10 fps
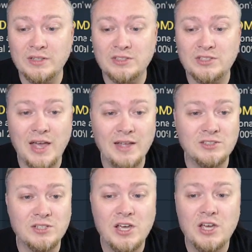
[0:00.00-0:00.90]

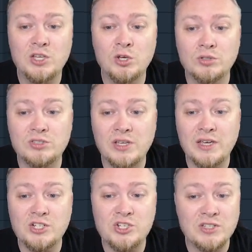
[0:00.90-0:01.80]
sets. You'll
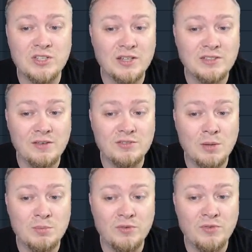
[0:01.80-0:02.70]
see she does have
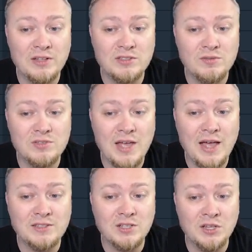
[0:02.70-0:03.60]
some defensive
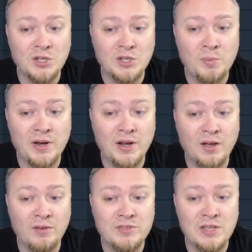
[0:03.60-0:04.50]
stats, a little bit
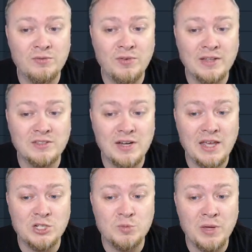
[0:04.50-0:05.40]
of defense and
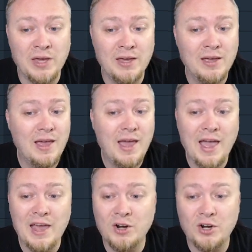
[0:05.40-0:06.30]
HP,
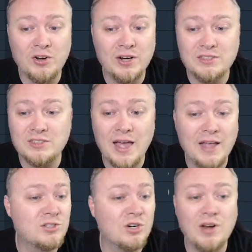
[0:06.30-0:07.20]
and her crit
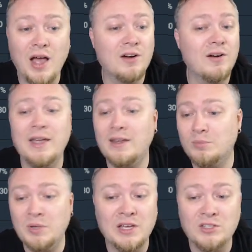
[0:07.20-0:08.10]
stats are not great
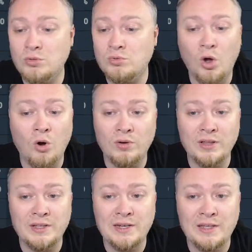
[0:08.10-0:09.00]
because you don't really need